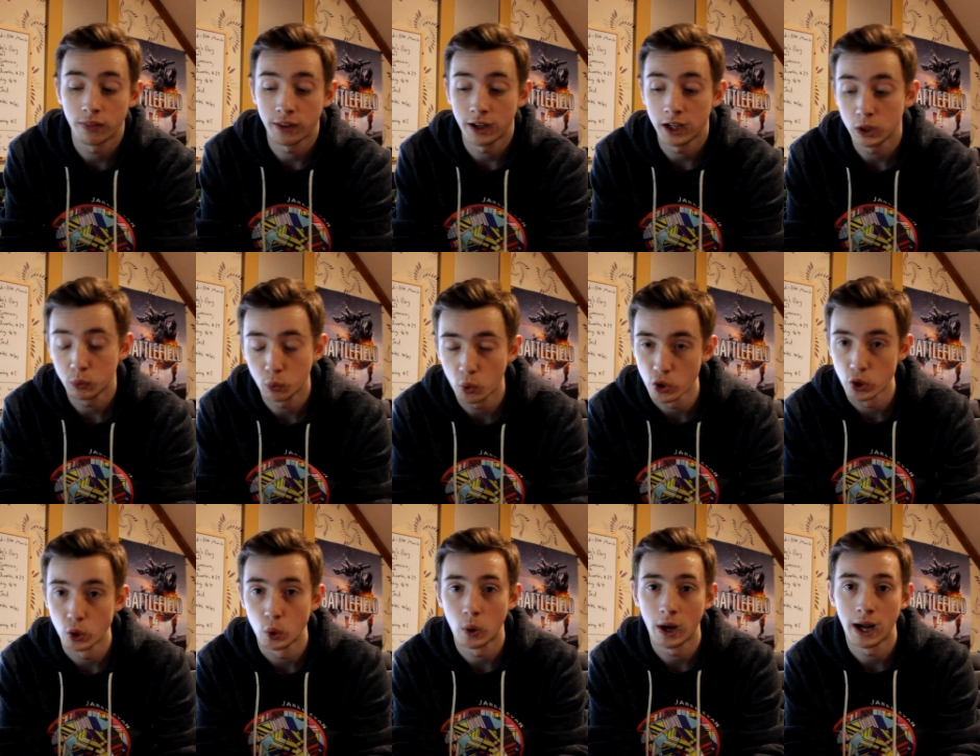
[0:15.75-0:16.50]
then you
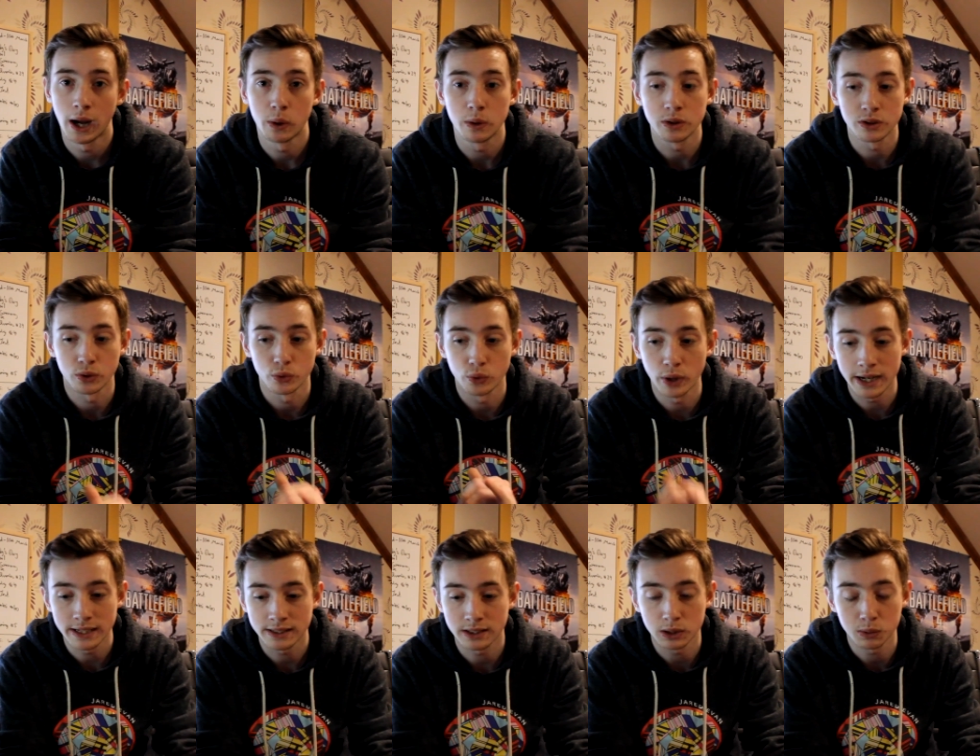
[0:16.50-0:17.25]
won't know I was at
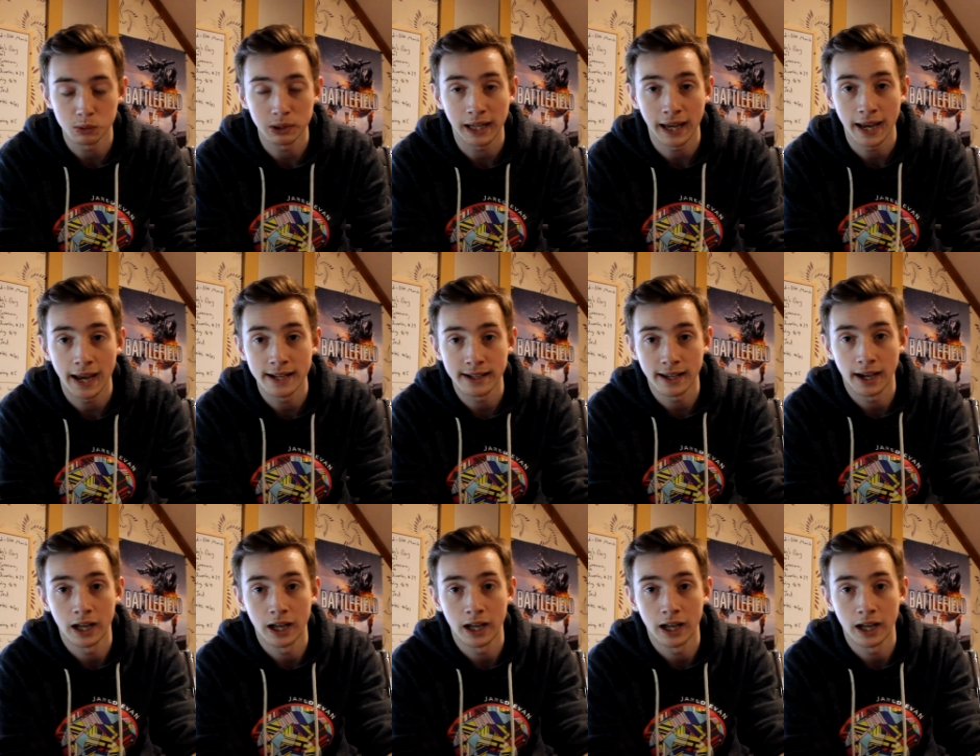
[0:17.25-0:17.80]
Rezzed this weekend